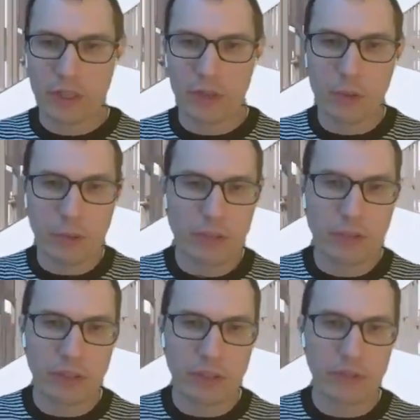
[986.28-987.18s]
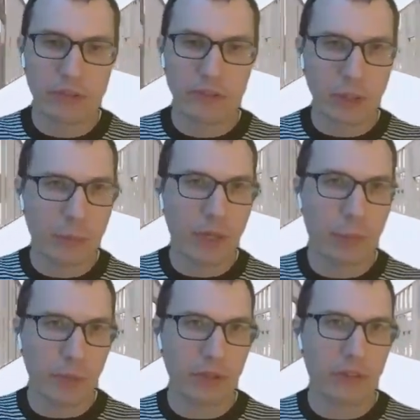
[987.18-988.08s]
Those things slip up
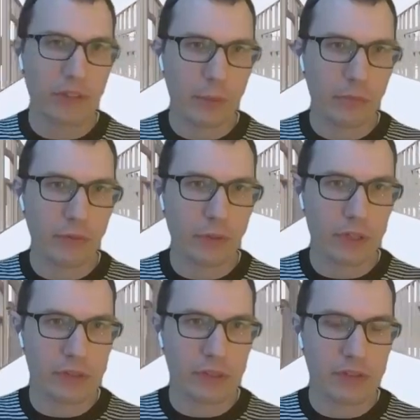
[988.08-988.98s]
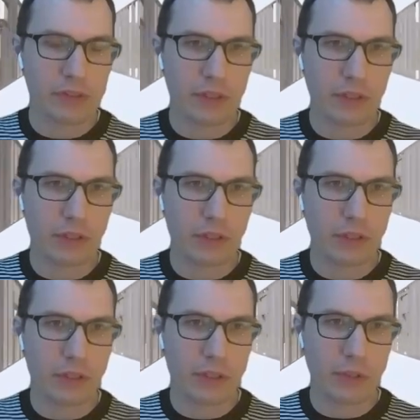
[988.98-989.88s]
in the times of crisis, and
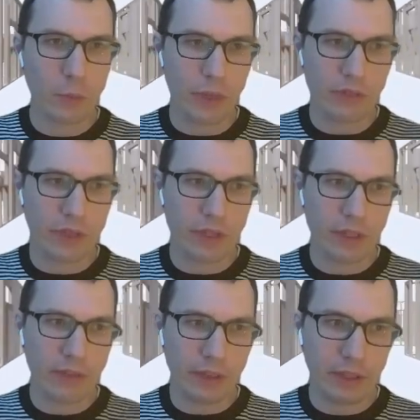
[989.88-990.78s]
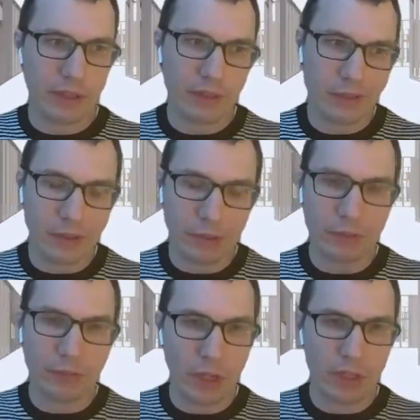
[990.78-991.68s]
in ways that I think,
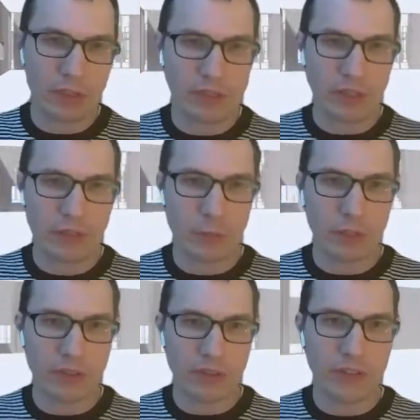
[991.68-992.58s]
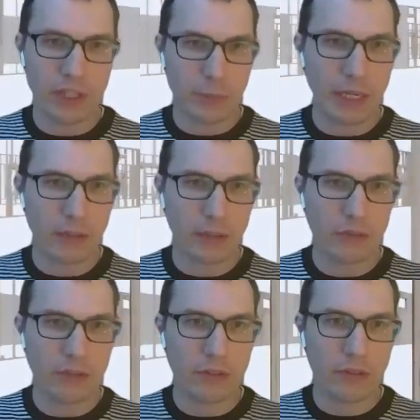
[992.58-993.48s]
for architects, we can detect
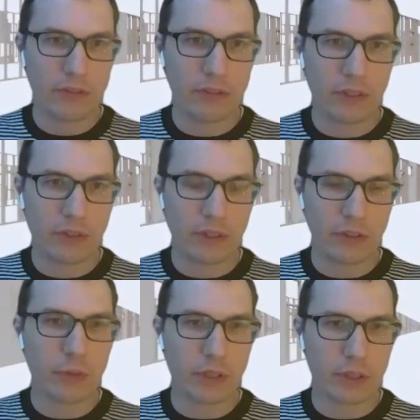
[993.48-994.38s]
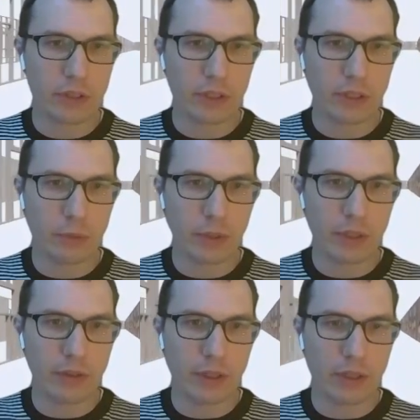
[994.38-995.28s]
patterns and see things critically in a way
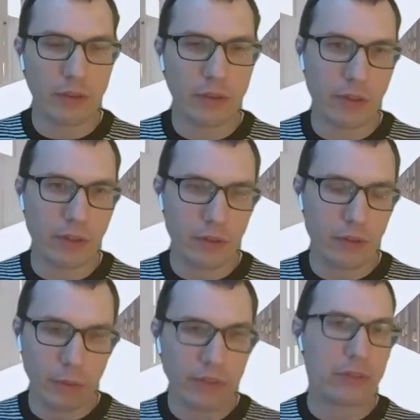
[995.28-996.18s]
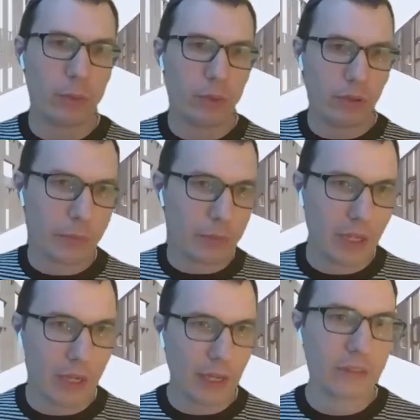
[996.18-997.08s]
that the rest of the world is maybe
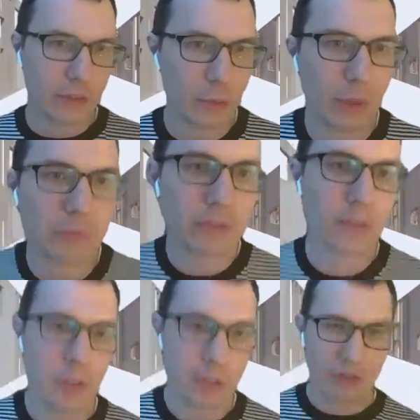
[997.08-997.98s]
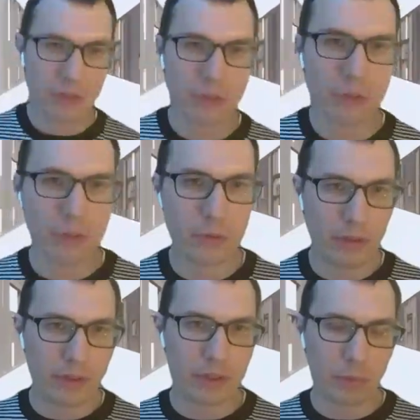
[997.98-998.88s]
not as equipped to do. So I
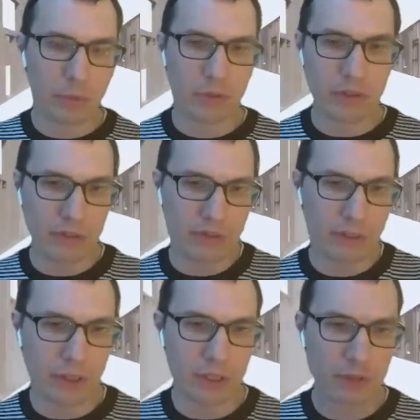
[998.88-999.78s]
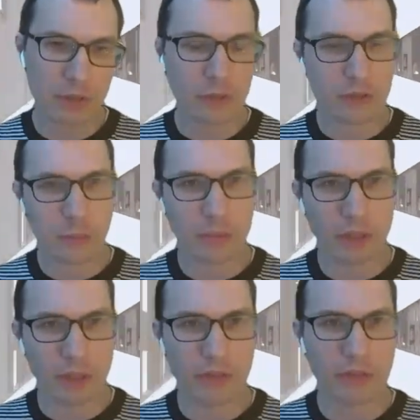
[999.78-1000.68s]
think it puts us in a kind of interesting place